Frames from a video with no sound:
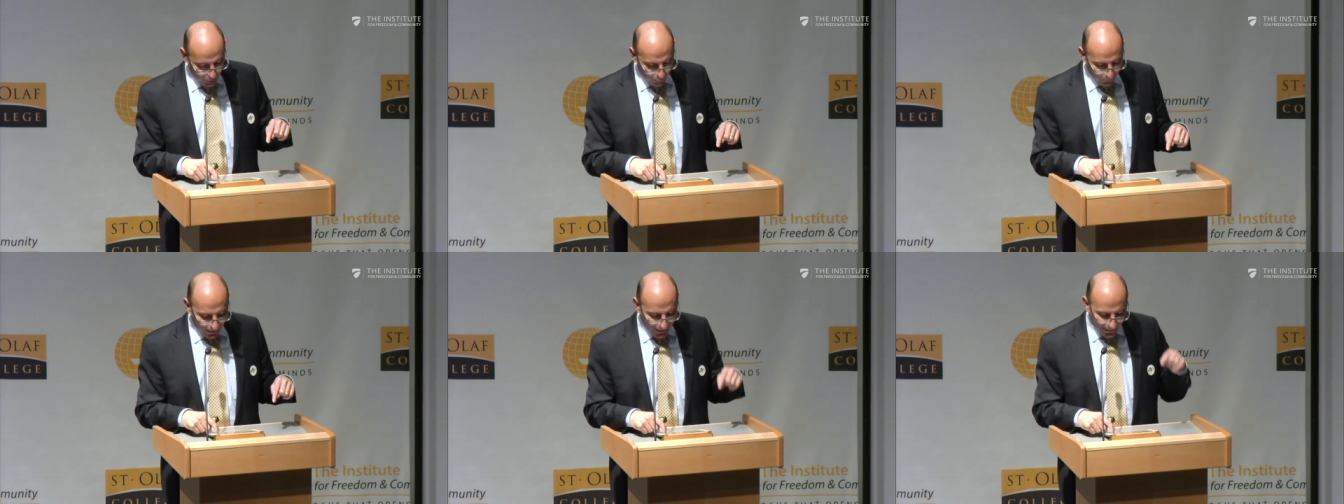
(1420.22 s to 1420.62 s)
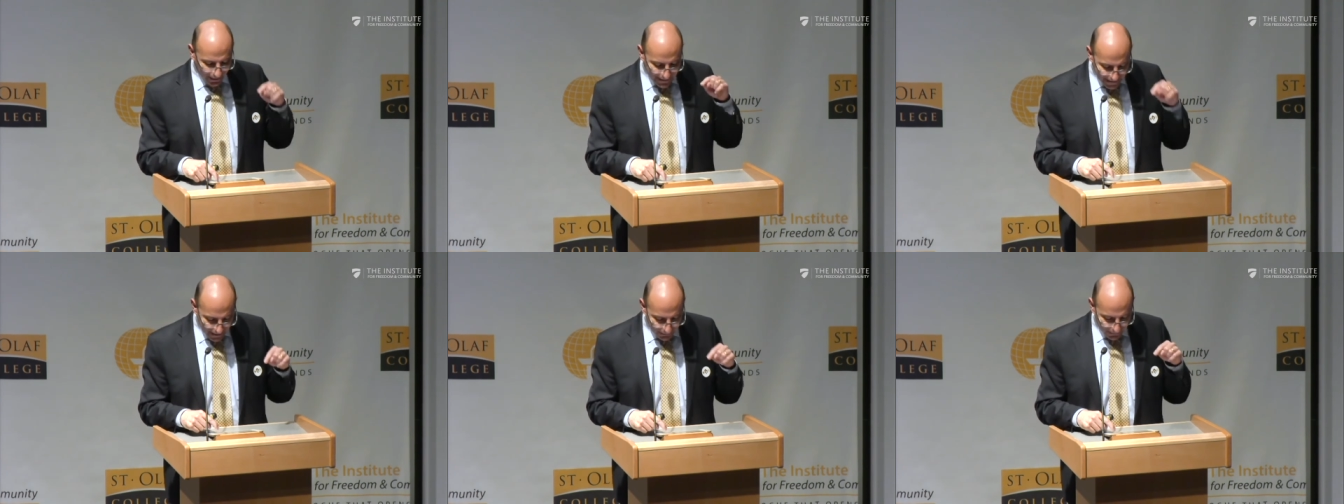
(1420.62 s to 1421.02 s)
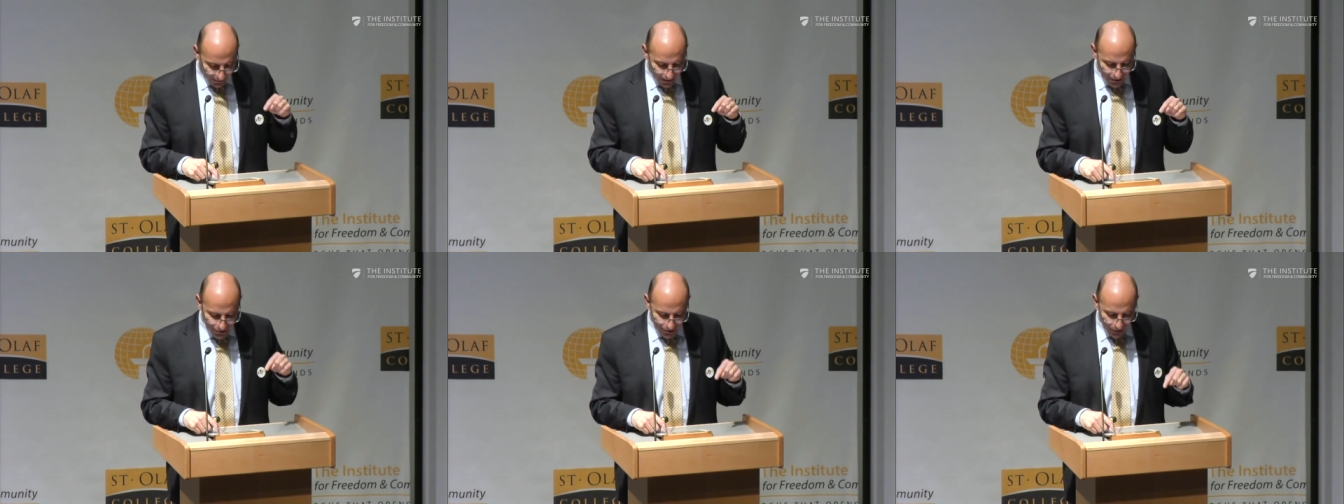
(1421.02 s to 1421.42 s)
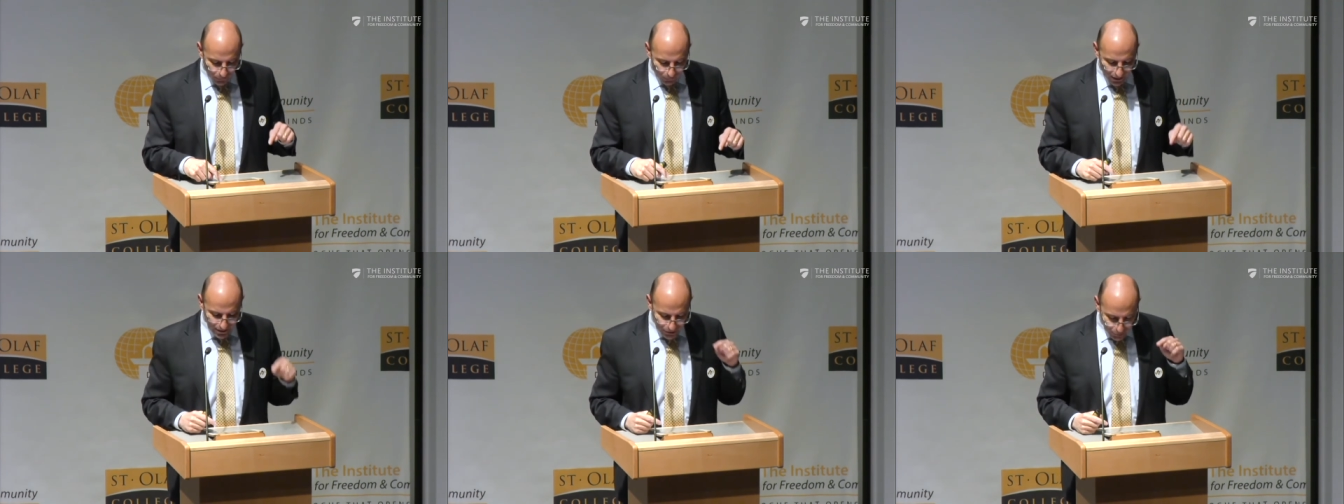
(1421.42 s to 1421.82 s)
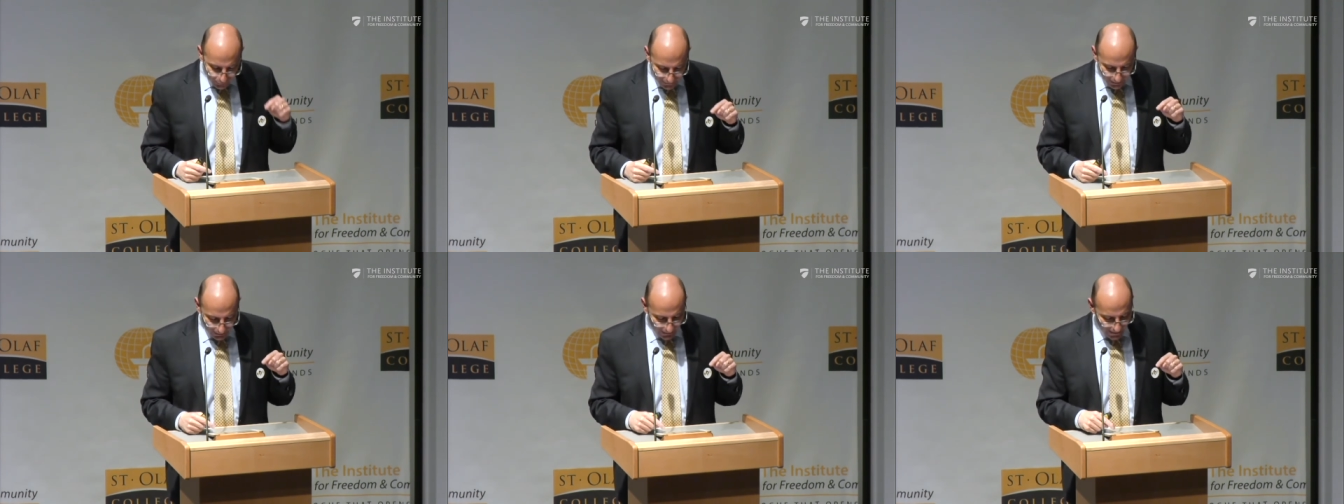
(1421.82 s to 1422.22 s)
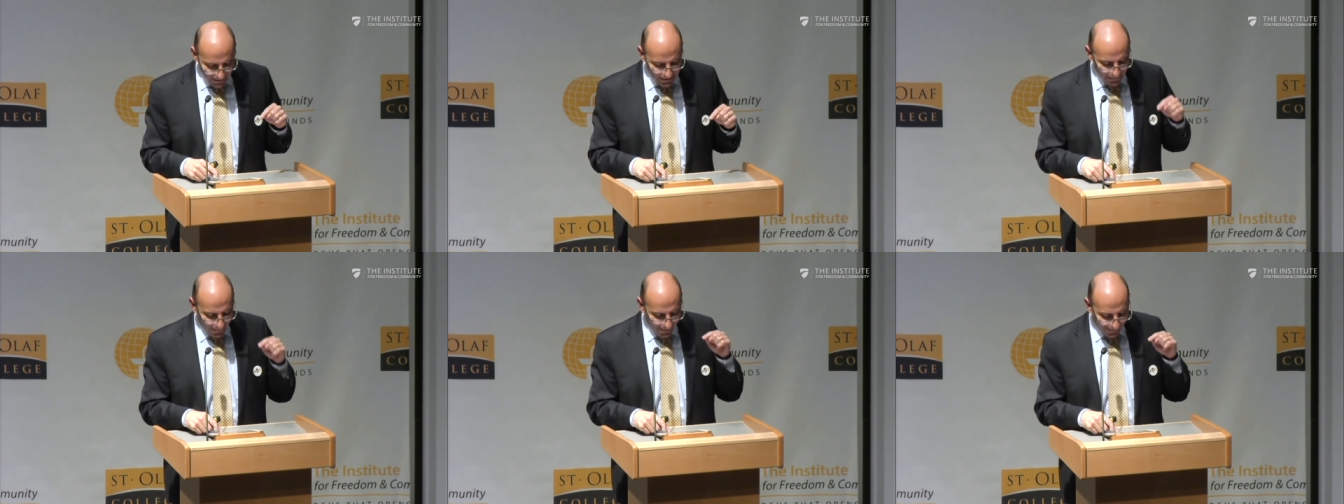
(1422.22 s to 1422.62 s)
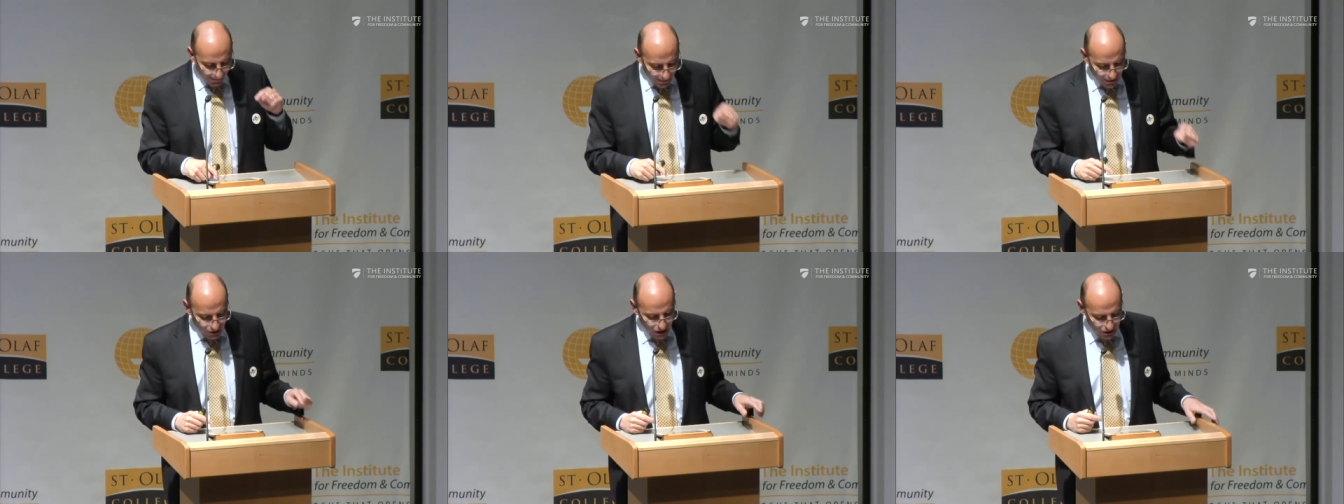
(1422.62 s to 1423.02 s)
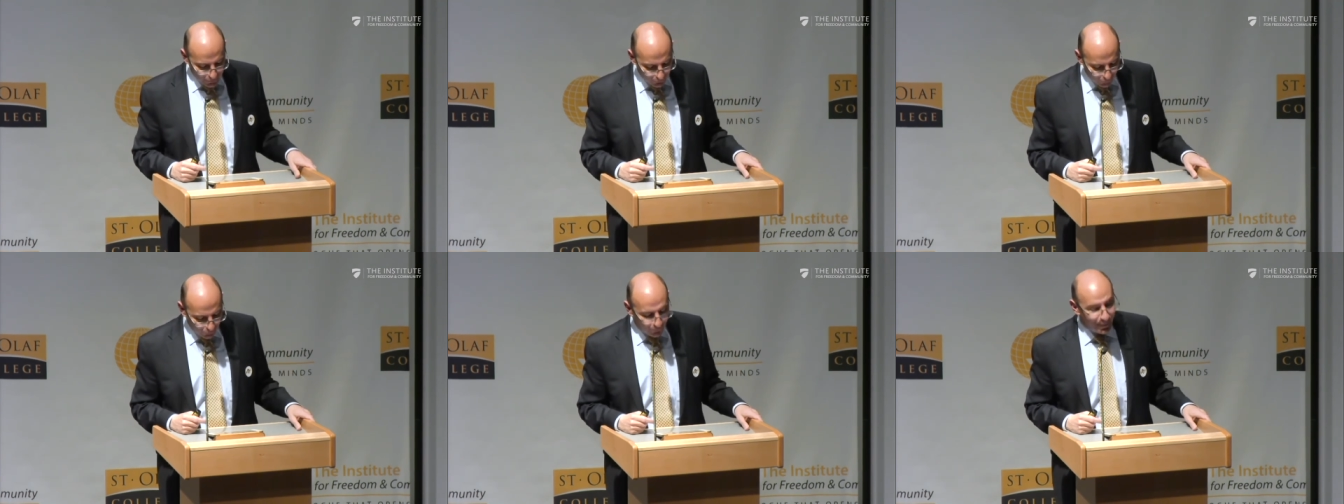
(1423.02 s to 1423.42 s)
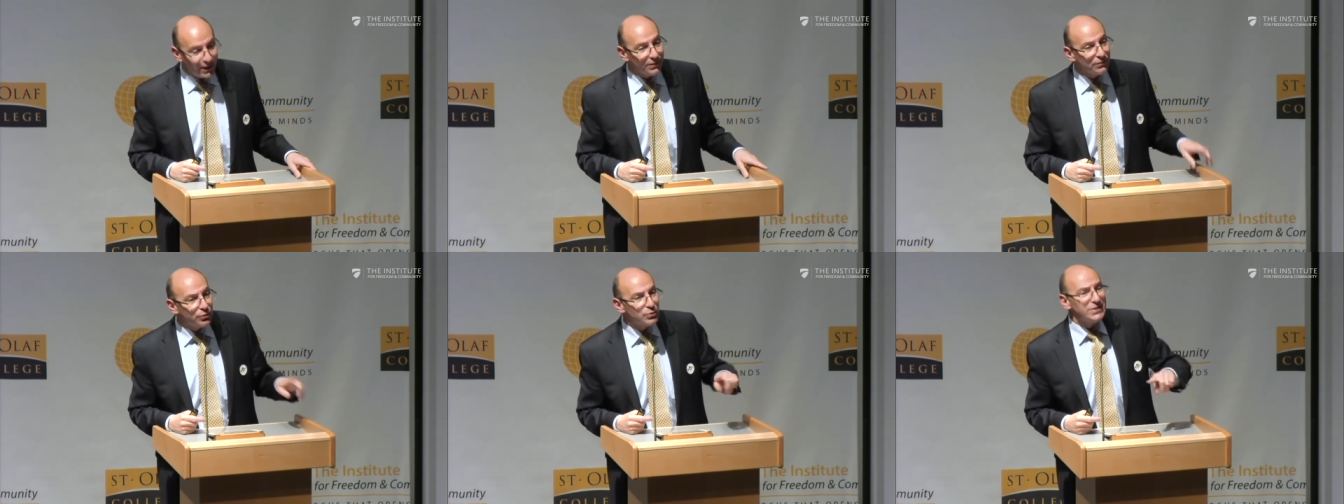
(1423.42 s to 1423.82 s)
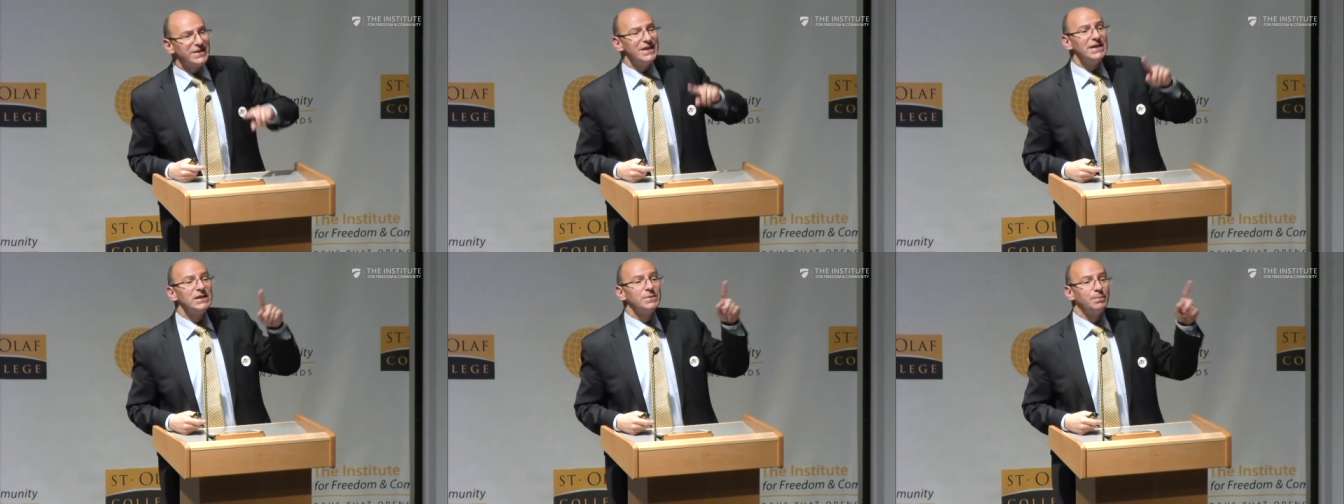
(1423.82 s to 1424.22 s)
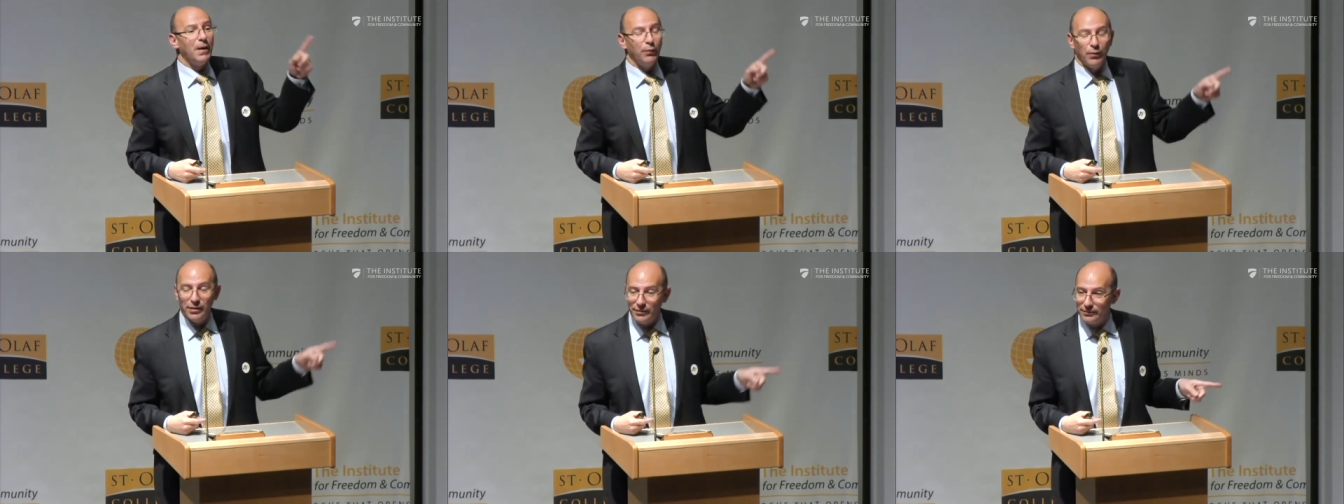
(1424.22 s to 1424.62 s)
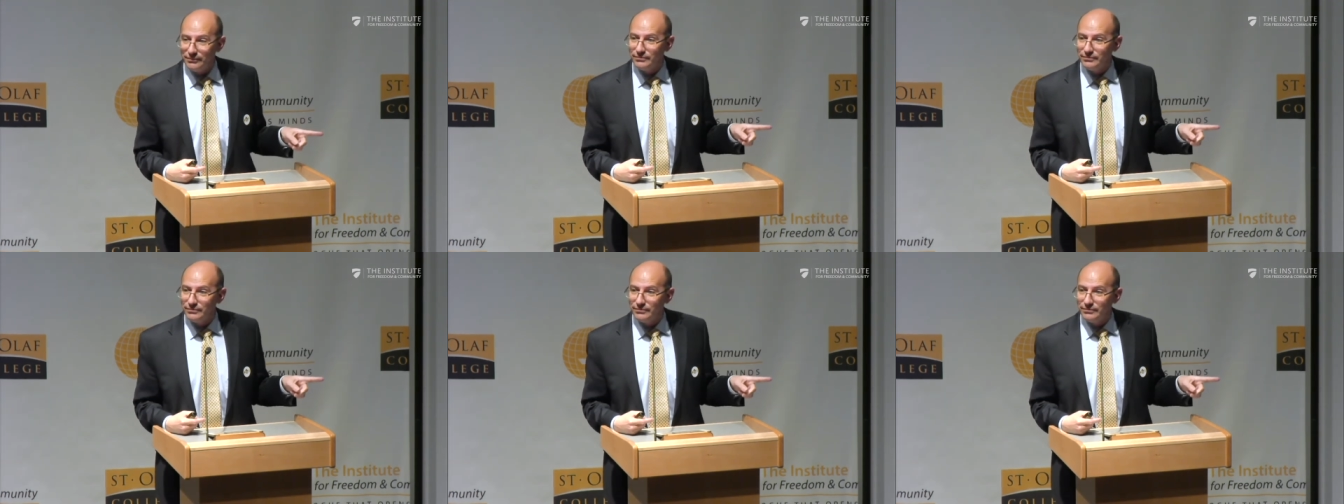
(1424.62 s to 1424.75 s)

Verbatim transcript: while the same religion was utilized by religious movement to seize power.